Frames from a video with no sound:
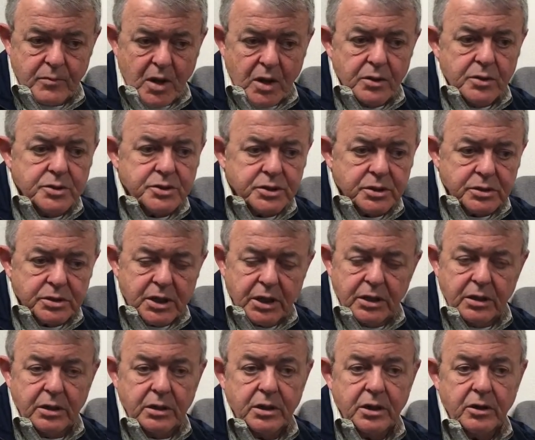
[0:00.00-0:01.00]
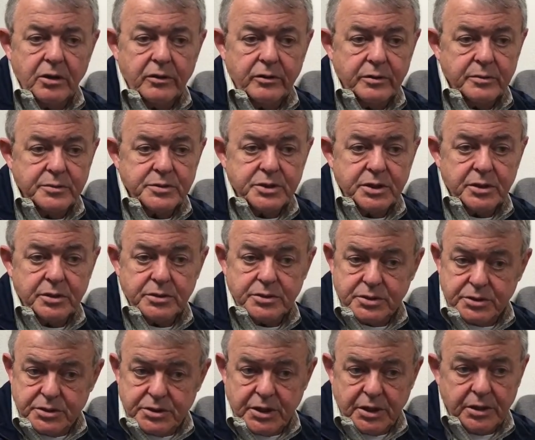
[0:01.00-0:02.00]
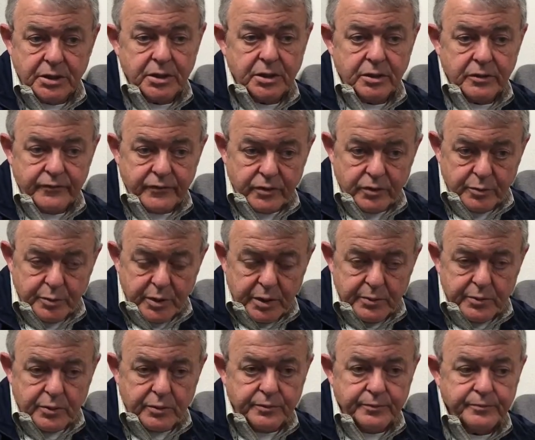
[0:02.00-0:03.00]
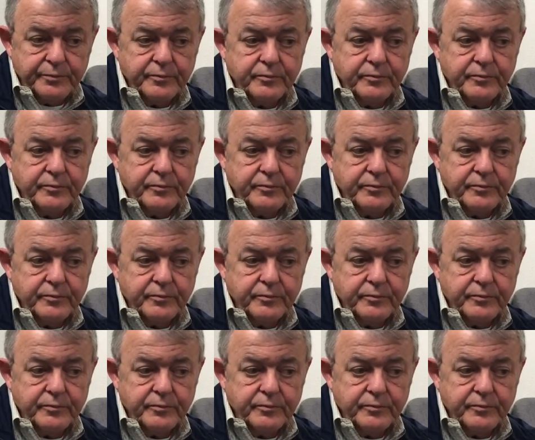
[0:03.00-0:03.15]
used to taking care of themselves and taking care of other people.